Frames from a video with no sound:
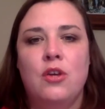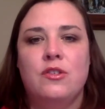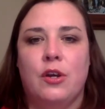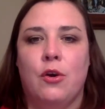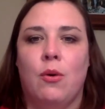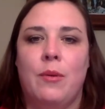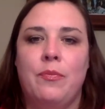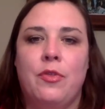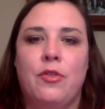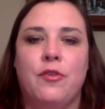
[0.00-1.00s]
So
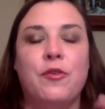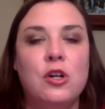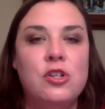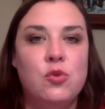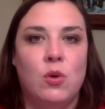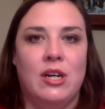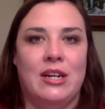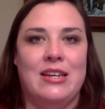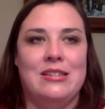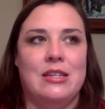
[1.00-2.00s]
the first
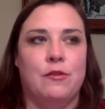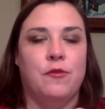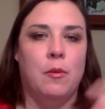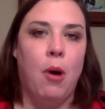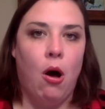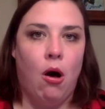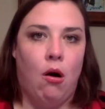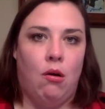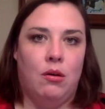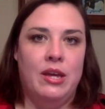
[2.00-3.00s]
one is that for
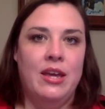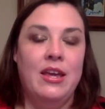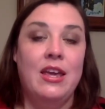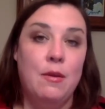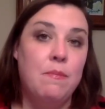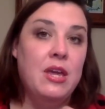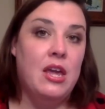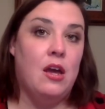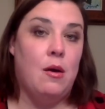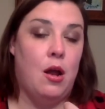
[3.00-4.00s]
Paul, him
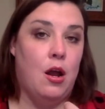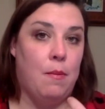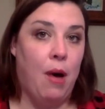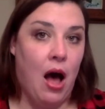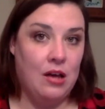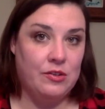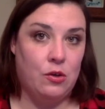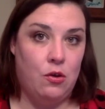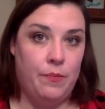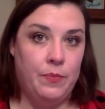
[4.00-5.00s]
being an
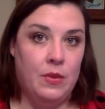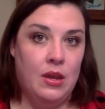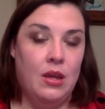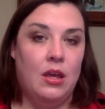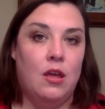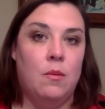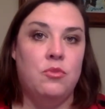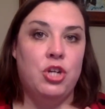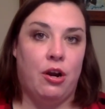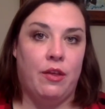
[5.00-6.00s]
apostle, him
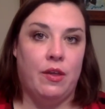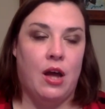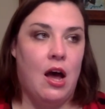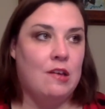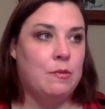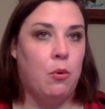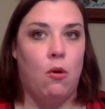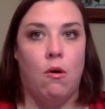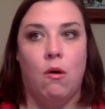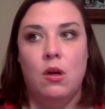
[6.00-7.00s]
sharing the
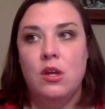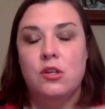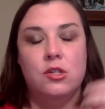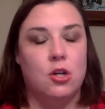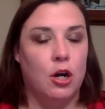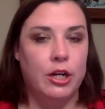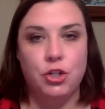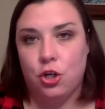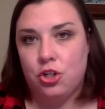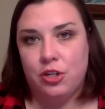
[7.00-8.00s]
gospel, starting
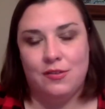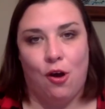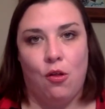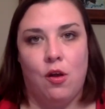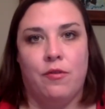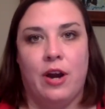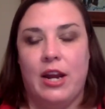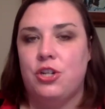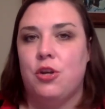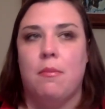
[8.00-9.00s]
churches all over
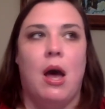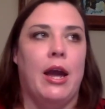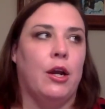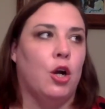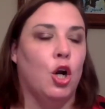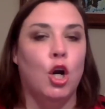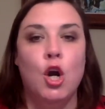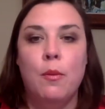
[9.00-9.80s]
Asia Minor,